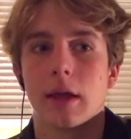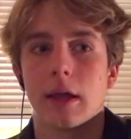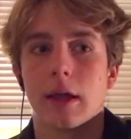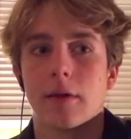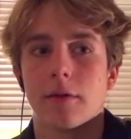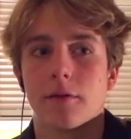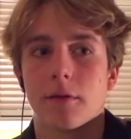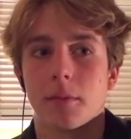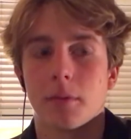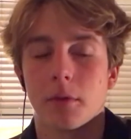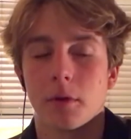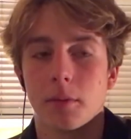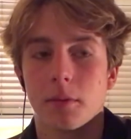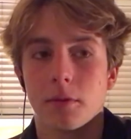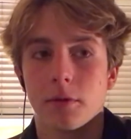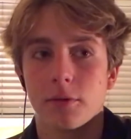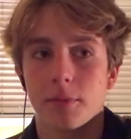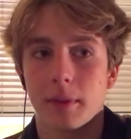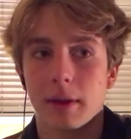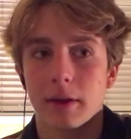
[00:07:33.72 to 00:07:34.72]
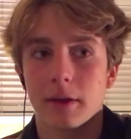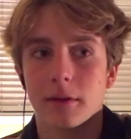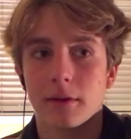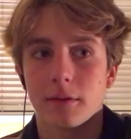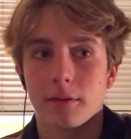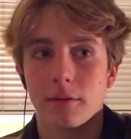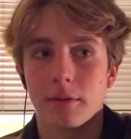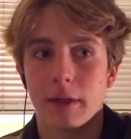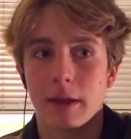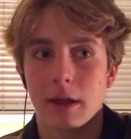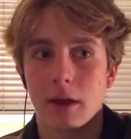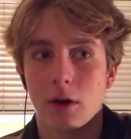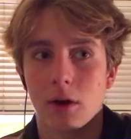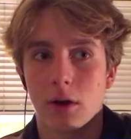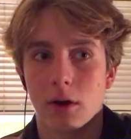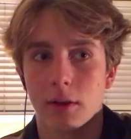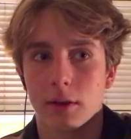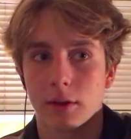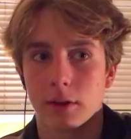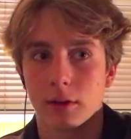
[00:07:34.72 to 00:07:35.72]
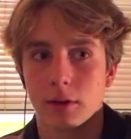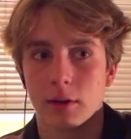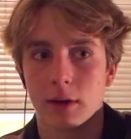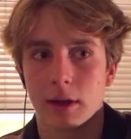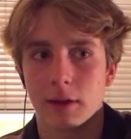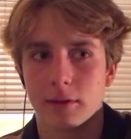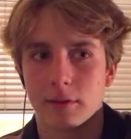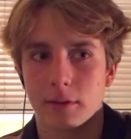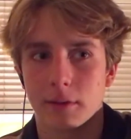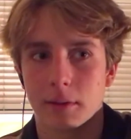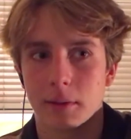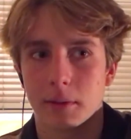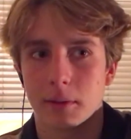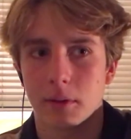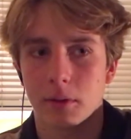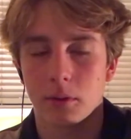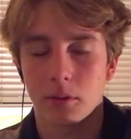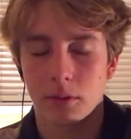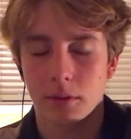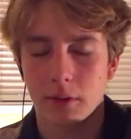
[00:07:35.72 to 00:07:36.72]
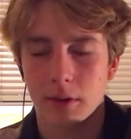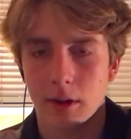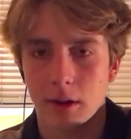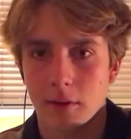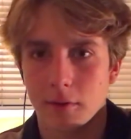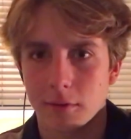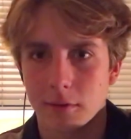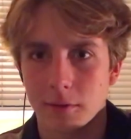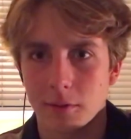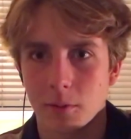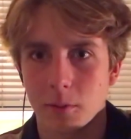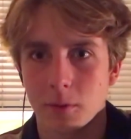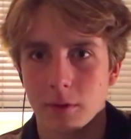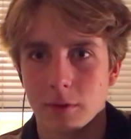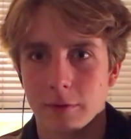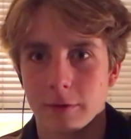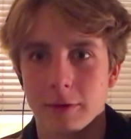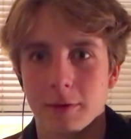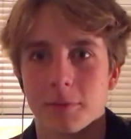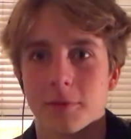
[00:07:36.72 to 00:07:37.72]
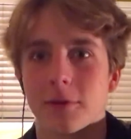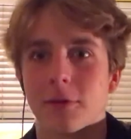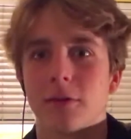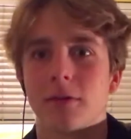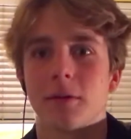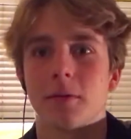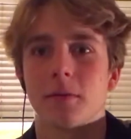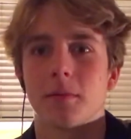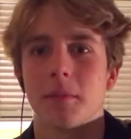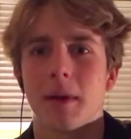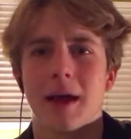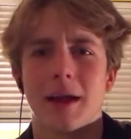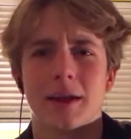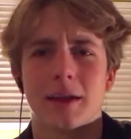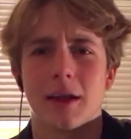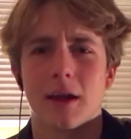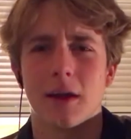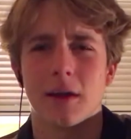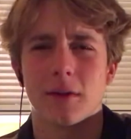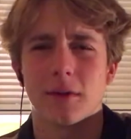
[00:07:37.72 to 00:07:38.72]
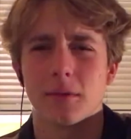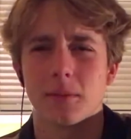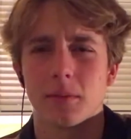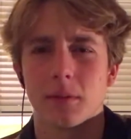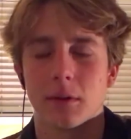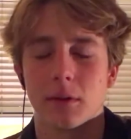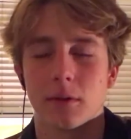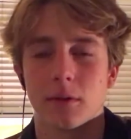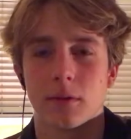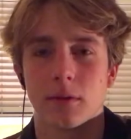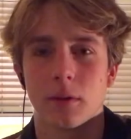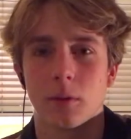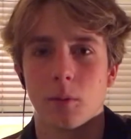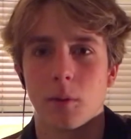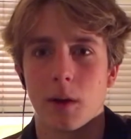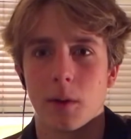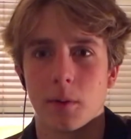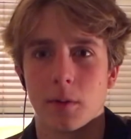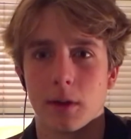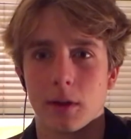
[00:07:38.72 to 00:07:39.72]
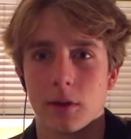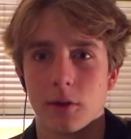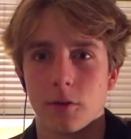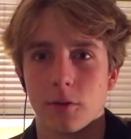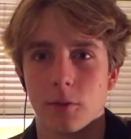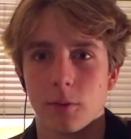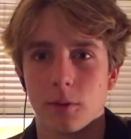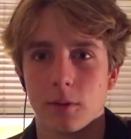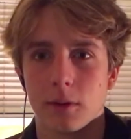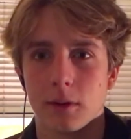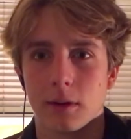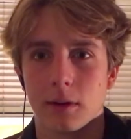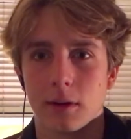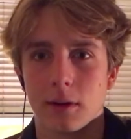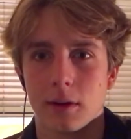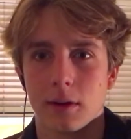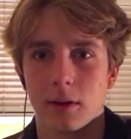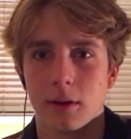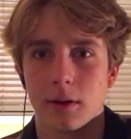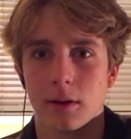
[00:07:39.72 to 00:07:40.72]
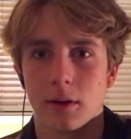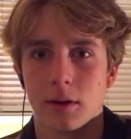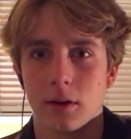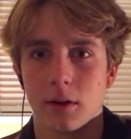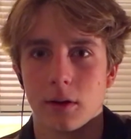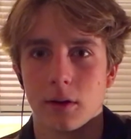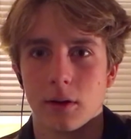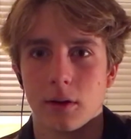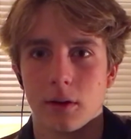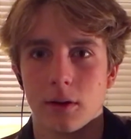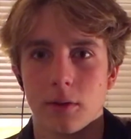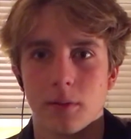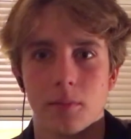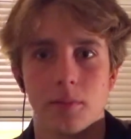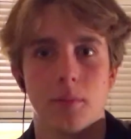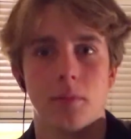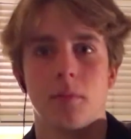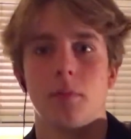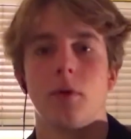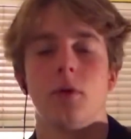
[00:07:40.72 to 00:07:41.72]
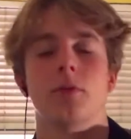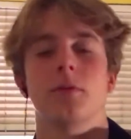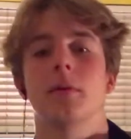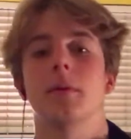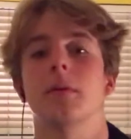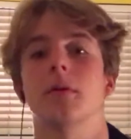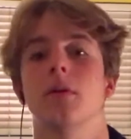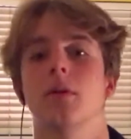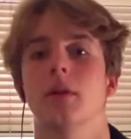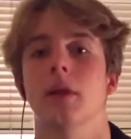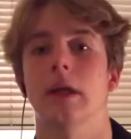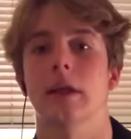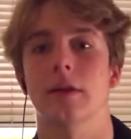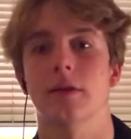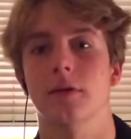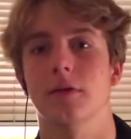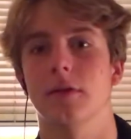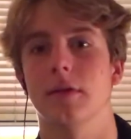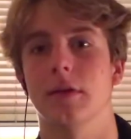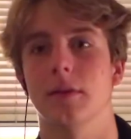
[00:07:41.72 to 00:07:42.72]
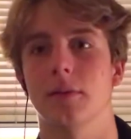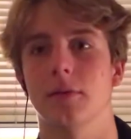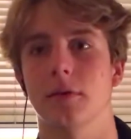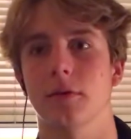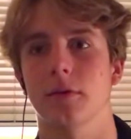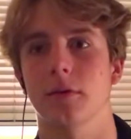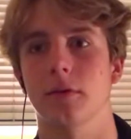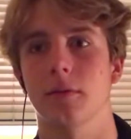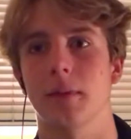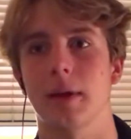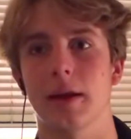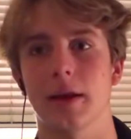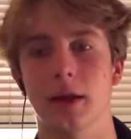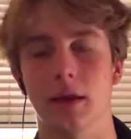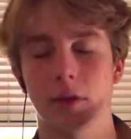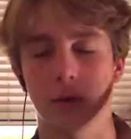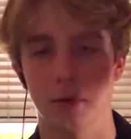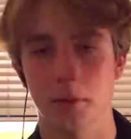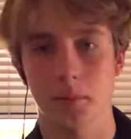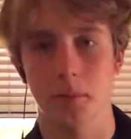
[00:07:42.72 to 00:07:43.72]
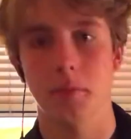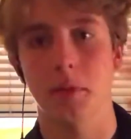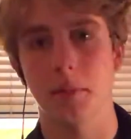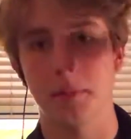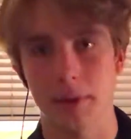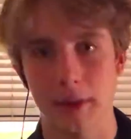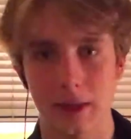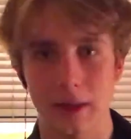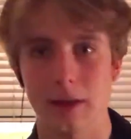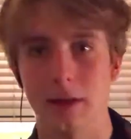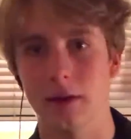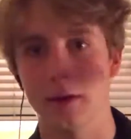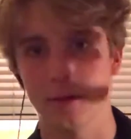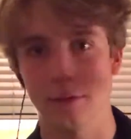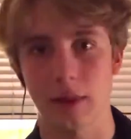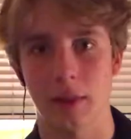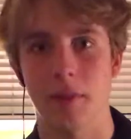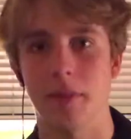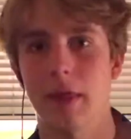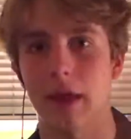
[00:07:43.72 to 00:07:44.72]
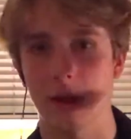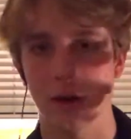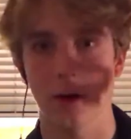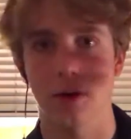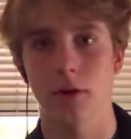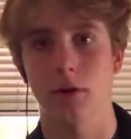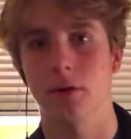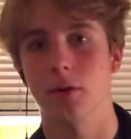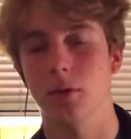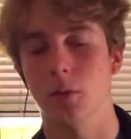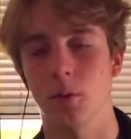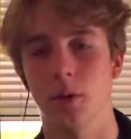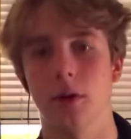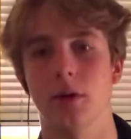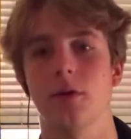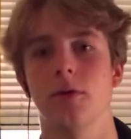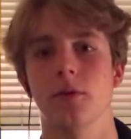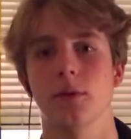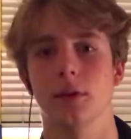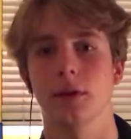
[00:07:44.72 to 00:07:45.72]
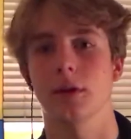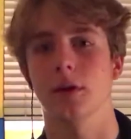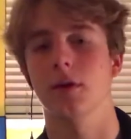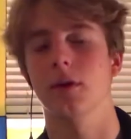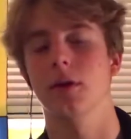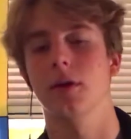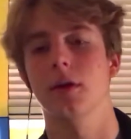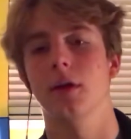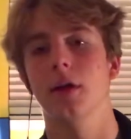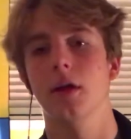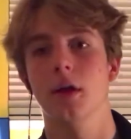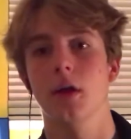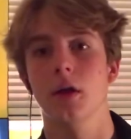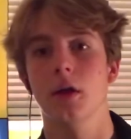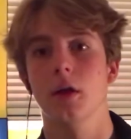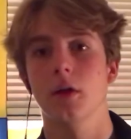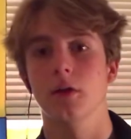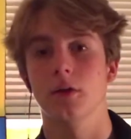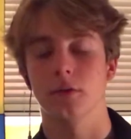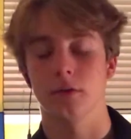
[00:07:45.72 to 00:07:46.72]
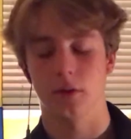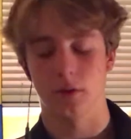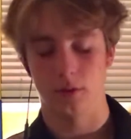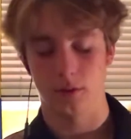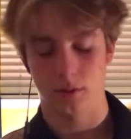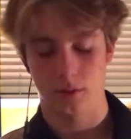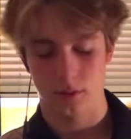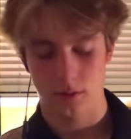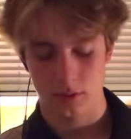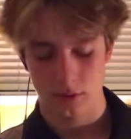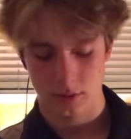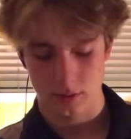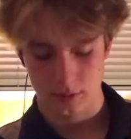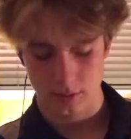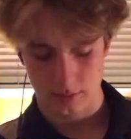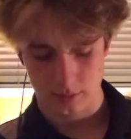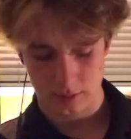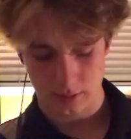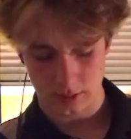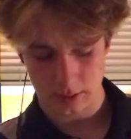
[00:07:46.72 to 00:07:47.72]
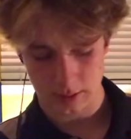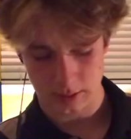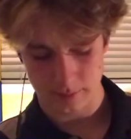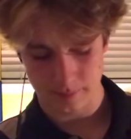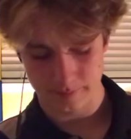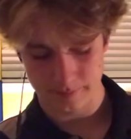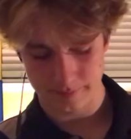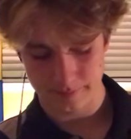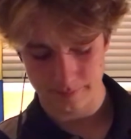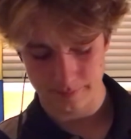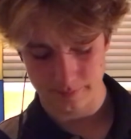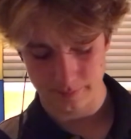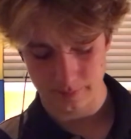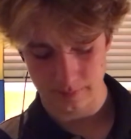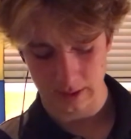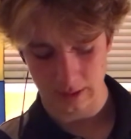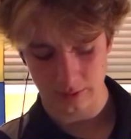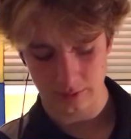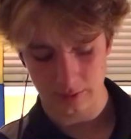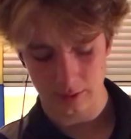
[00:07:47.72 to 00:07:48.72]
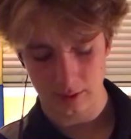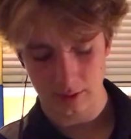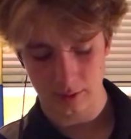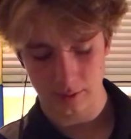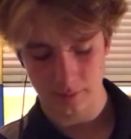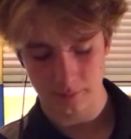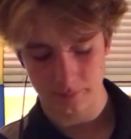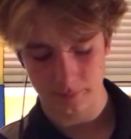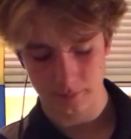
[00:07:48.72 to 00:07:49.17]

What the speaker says: from their perspective, they are the good guys. They obviously wouldn't see themselves as bad guys, because then why would they do it? Most people don't like to see themselves as a bad guy. Their opinion is that they are the one doing the good. So that was kind of